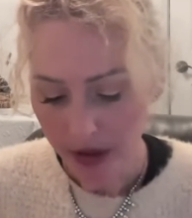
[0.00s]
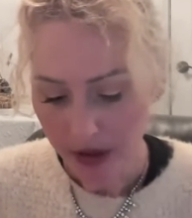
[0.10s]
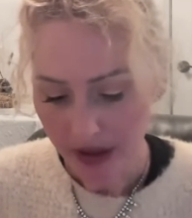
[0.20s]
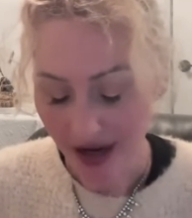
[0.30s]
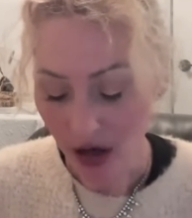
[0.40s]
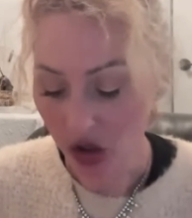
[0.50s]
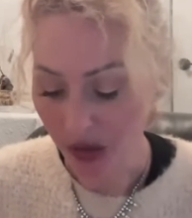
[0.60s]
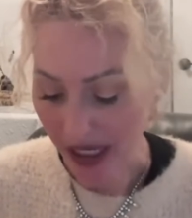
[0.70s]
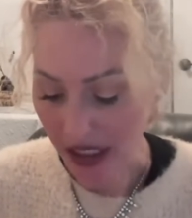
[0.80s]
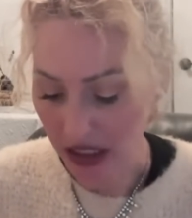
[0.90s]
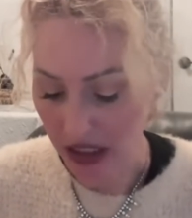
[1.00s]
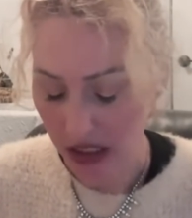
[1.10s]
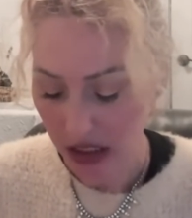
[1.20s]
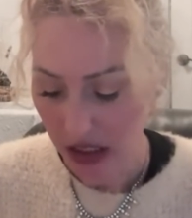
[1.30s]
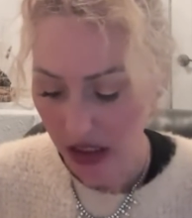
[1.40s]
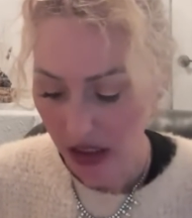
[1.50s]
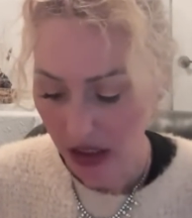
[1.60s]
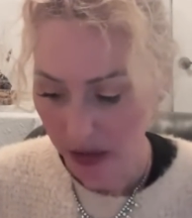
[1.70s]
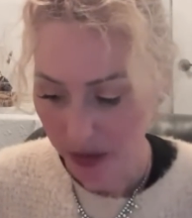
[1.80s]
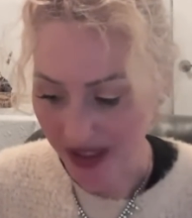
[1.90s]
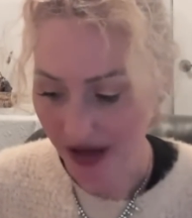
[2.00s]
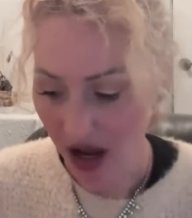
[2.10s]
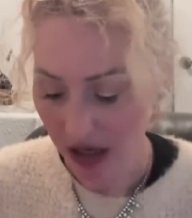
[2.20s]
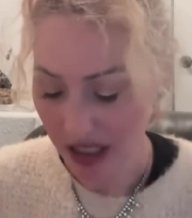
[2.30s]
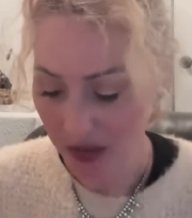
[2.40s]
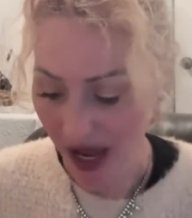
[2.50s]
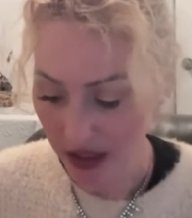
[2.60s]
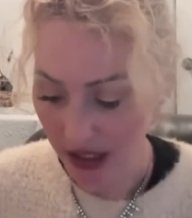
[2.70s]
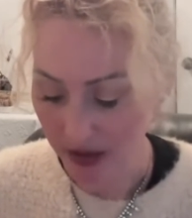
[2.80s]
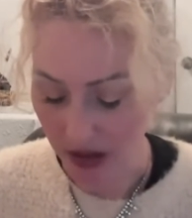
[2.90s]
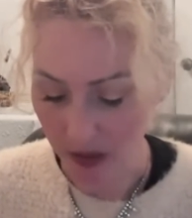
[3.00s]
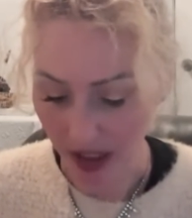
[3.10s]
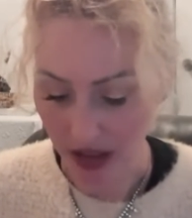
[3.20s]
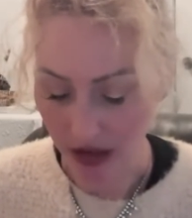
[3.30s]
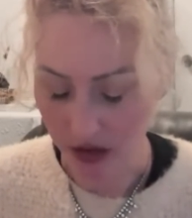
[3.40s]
It's not great, but it's not as bad as I was expecting.